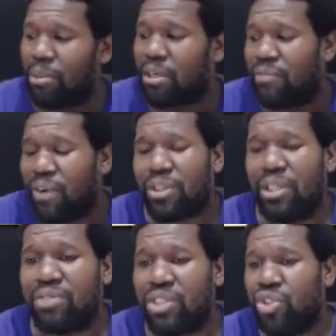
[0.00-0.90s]
I'm going to convert
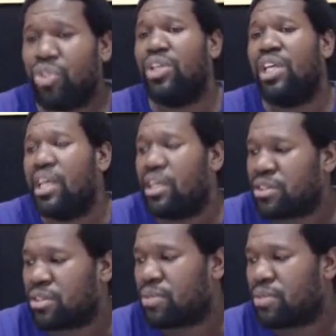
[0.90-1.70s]
them to Judaism.